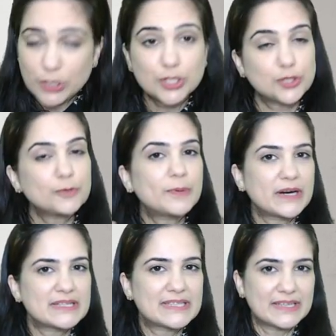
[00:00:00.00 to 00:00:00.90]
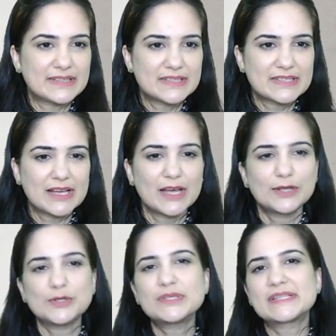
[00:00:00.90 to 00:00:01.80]
two persons
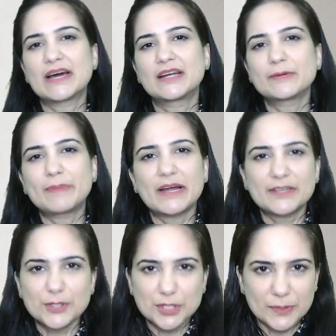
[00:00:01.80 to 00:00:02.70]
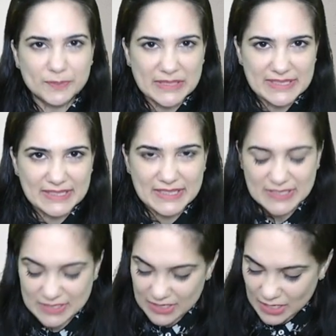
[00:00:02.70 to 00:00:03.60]
to start a partnership
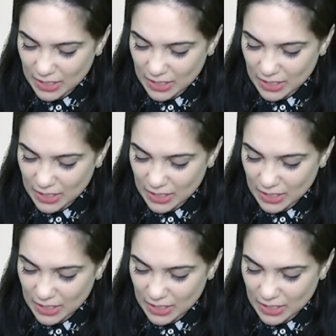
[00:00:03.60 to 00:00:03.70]
business.